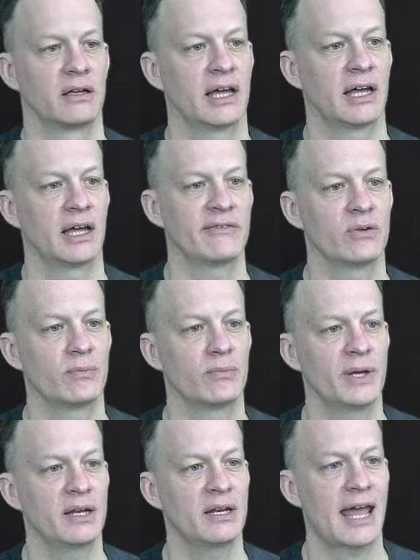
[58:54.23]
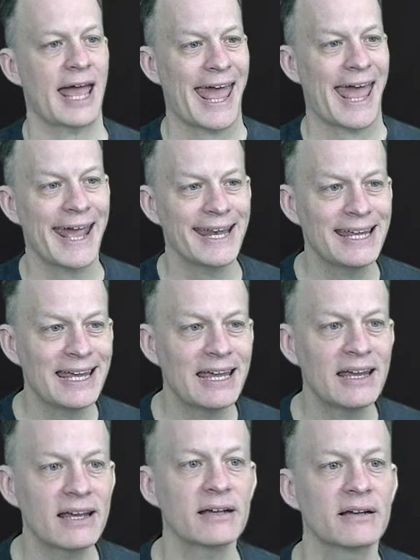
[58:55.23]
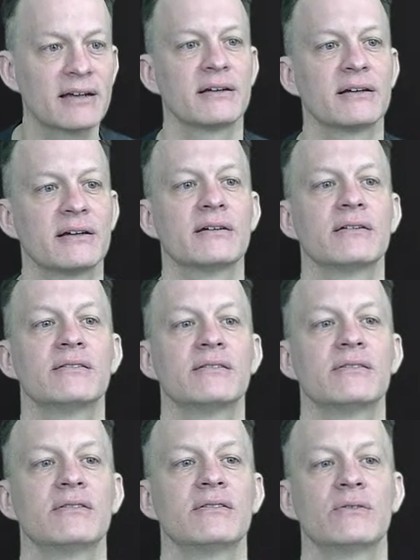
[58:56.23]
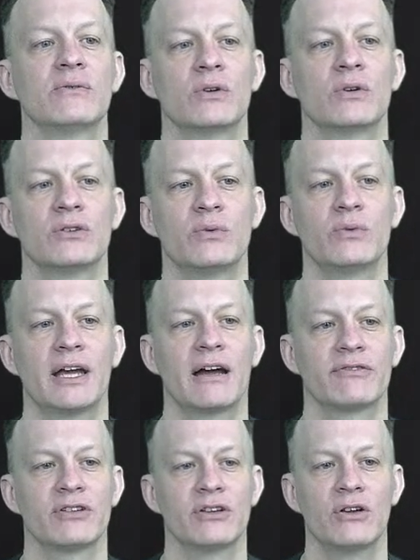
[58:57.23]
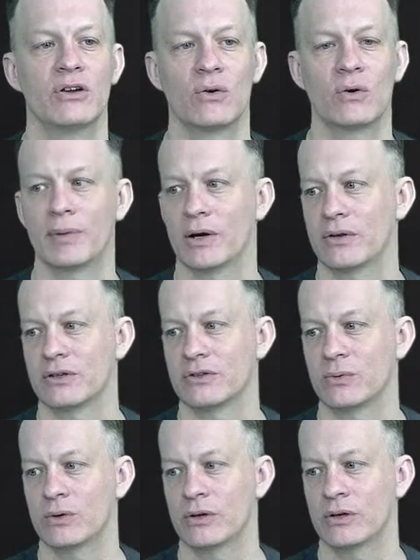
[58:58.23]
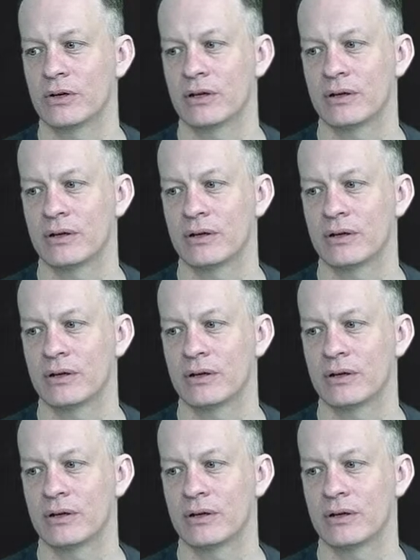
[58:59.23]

Have there been any? What do we have to know about this word?